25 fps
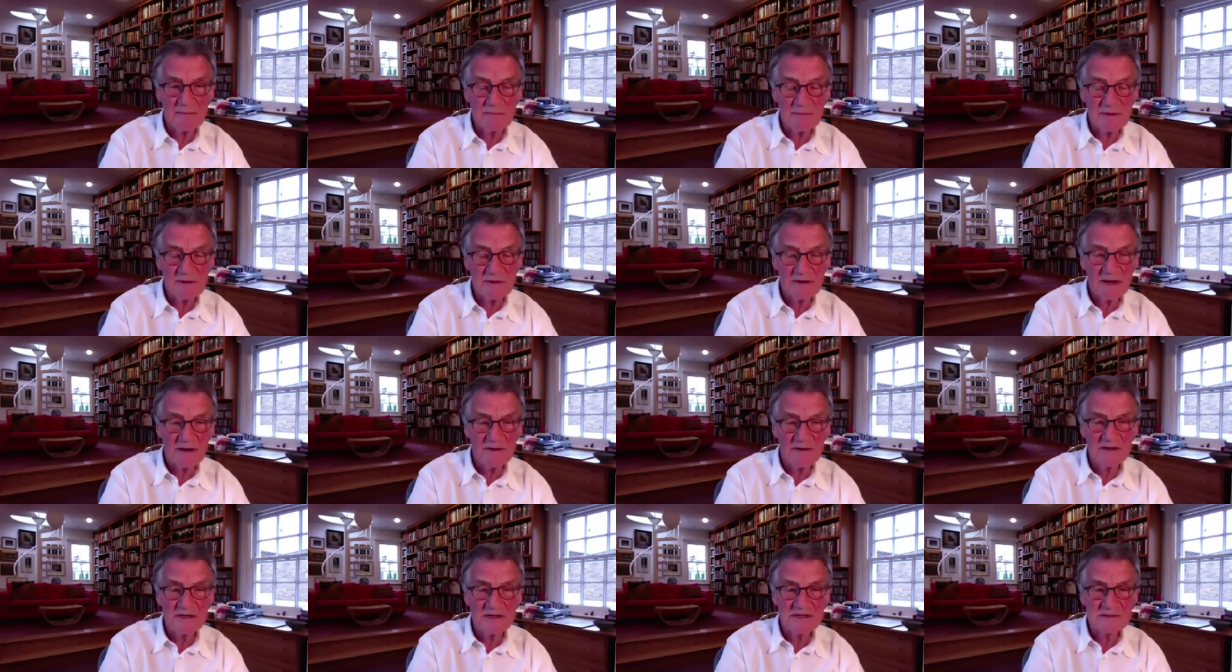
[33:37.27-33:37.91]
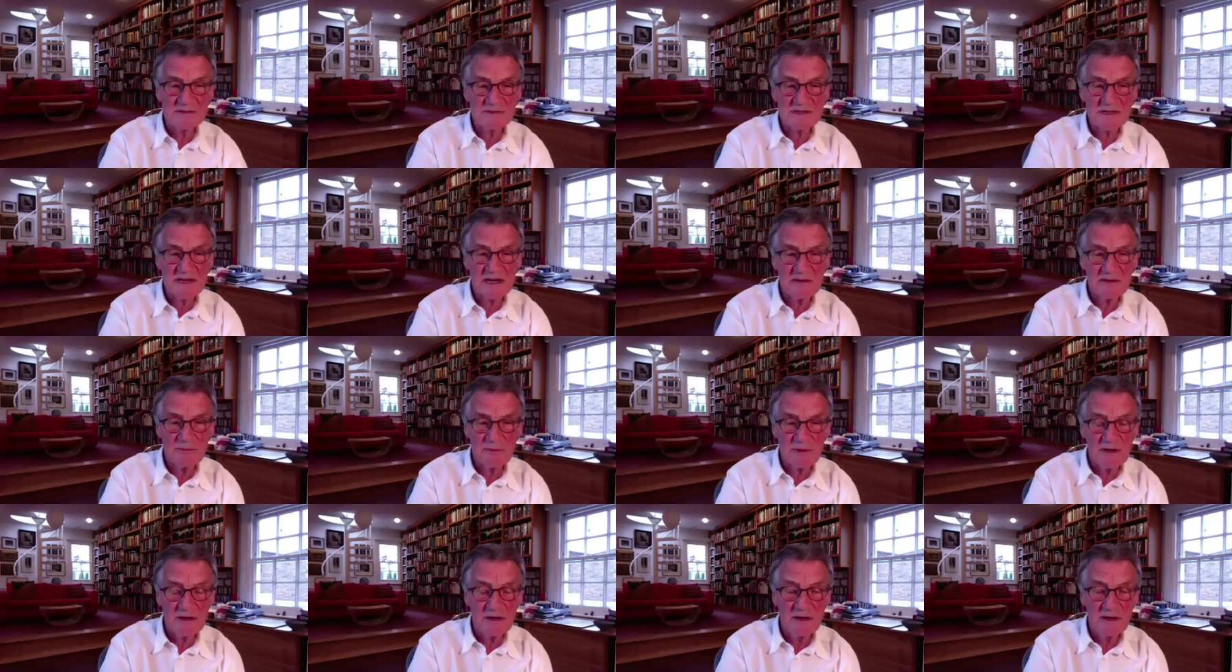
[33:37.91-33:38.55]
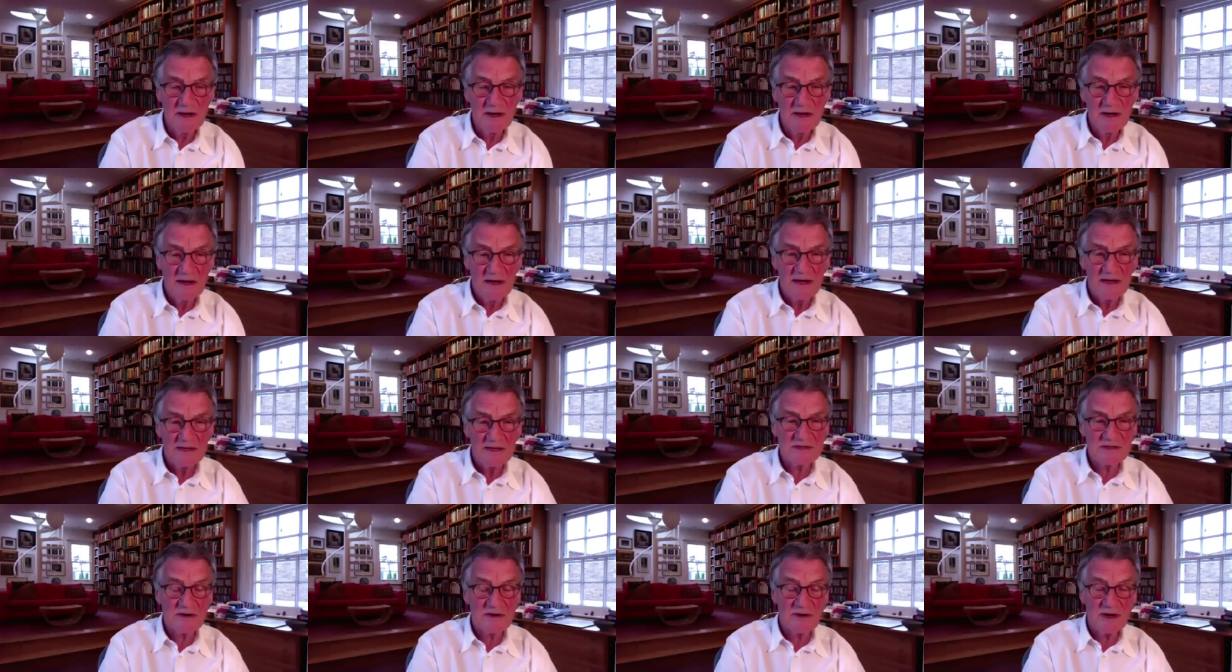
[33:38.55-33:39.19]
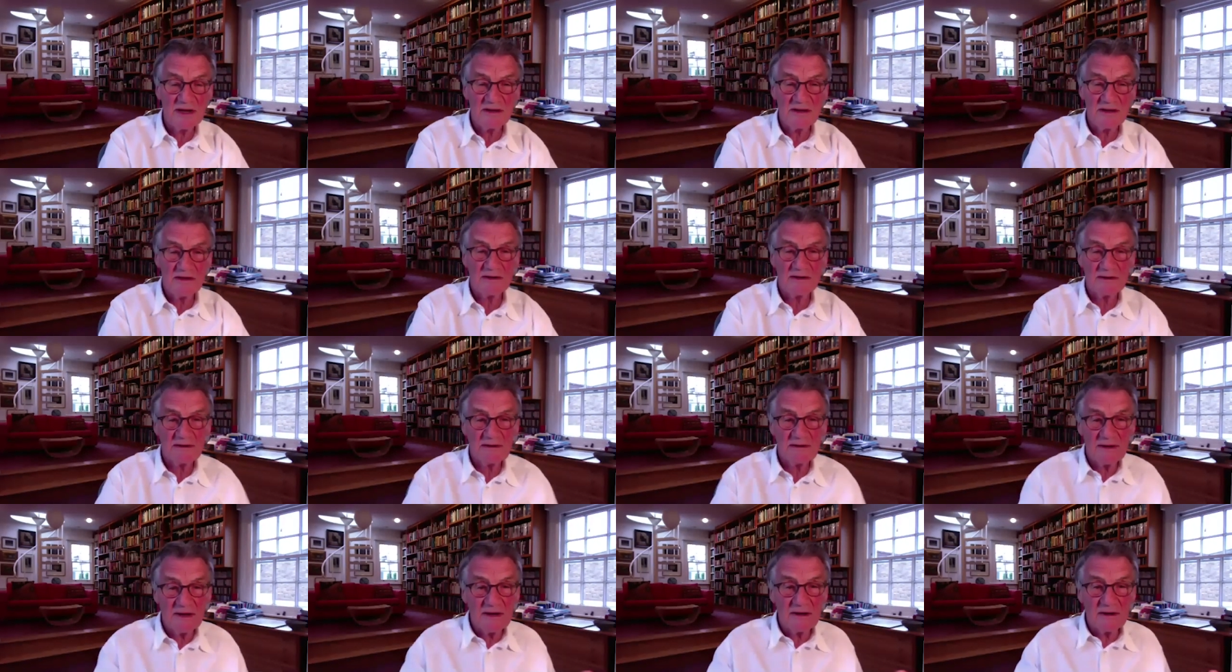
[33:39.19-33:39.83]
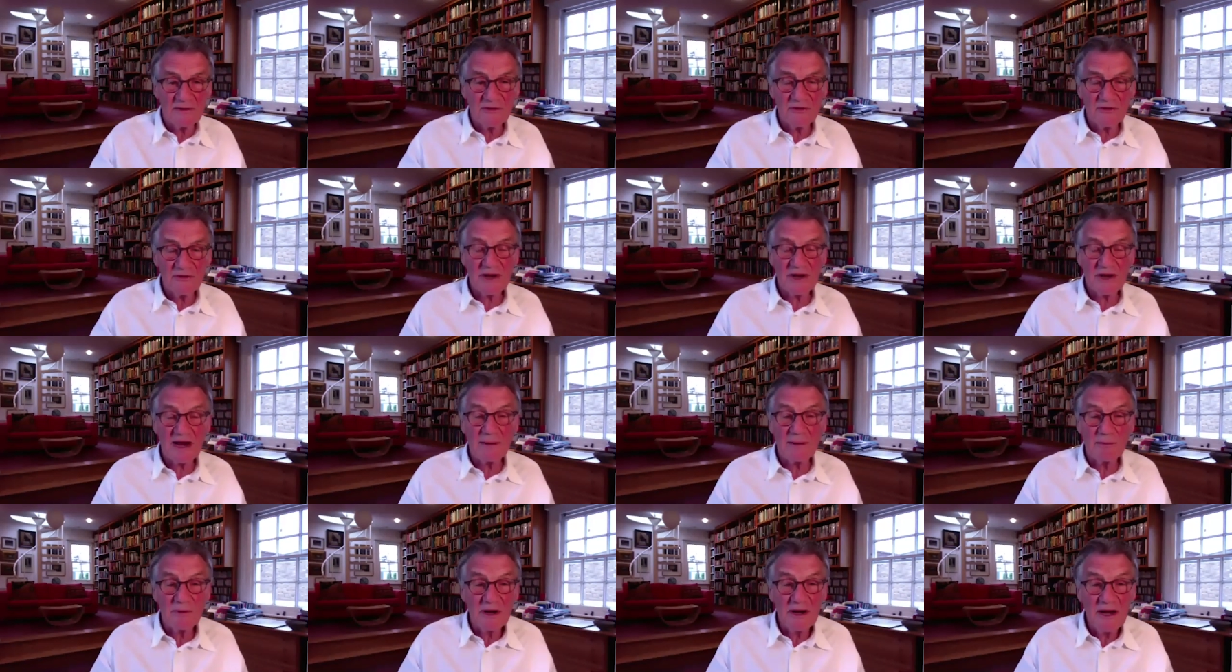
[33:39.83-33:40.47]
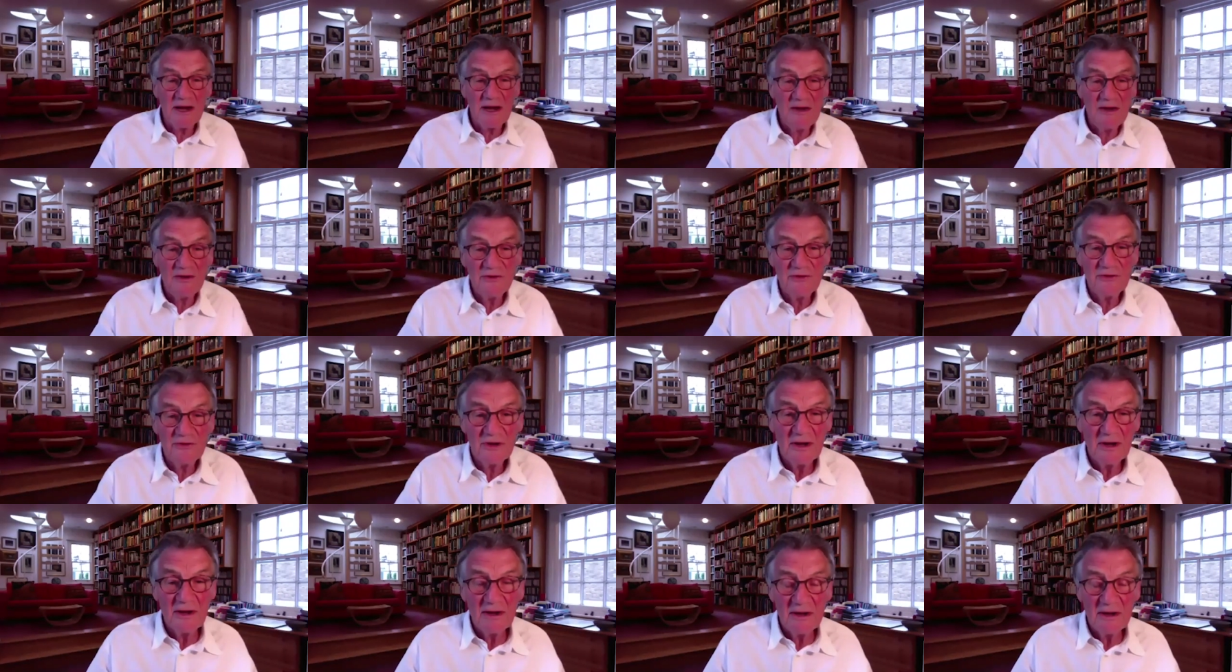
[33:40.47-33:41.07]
But others said, well, it's great that, you know, stammering is,